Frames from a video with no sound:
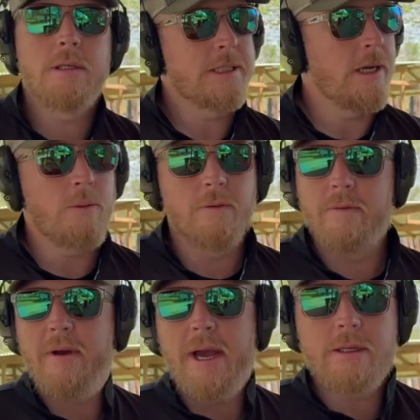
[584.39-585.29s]
It's not proven
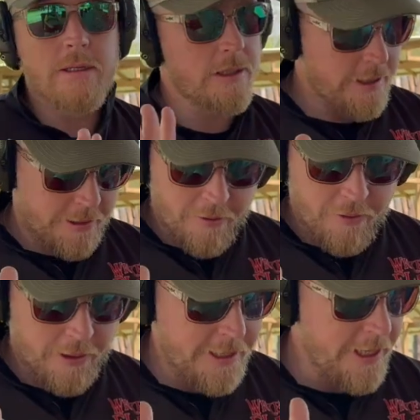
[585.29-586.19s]
fact, no, nothing
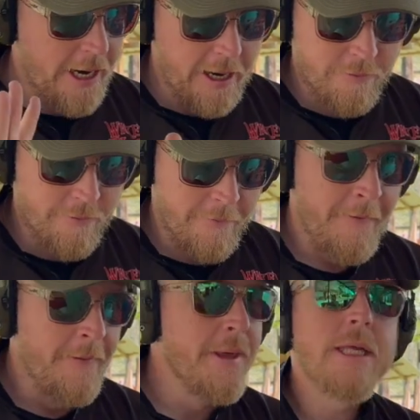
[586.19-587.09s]
like that. I don't know.
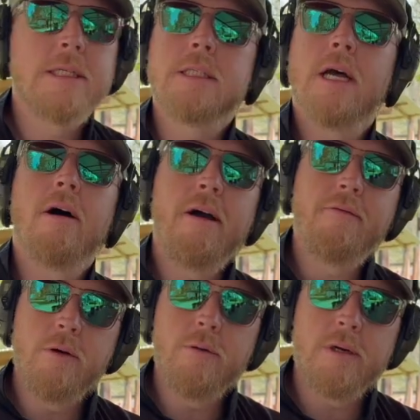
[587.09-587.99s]
This is how I
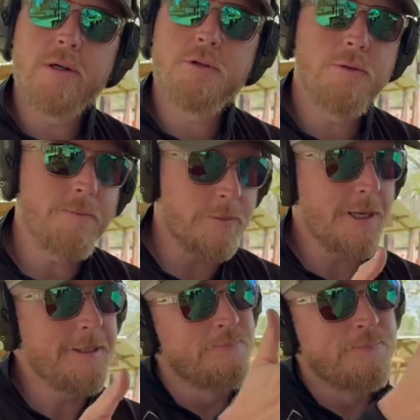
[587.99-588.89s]
feel when I shoot
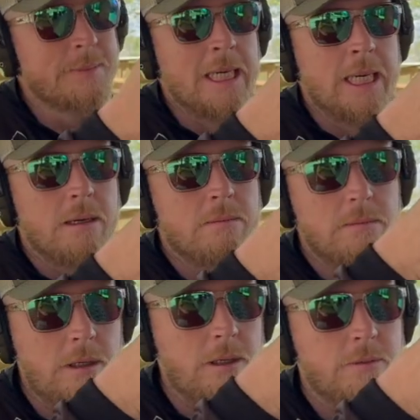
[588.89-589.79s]
them.
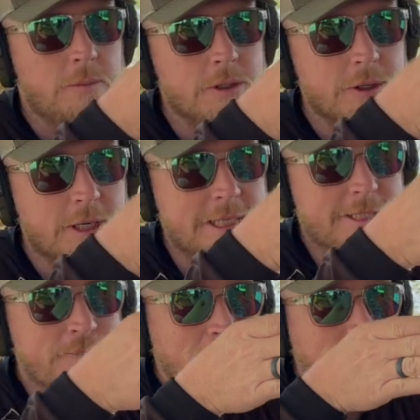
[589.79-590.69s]
Okay, most of your guns
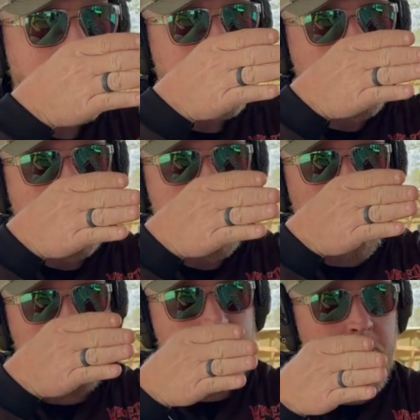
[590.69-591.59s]

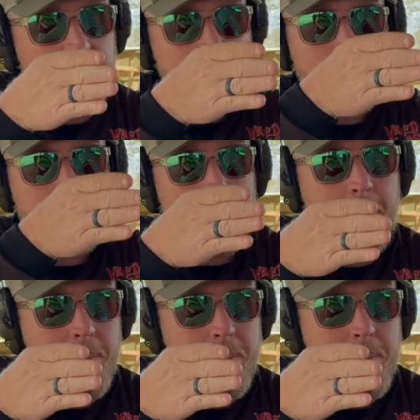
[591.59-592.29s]
have direct recoil.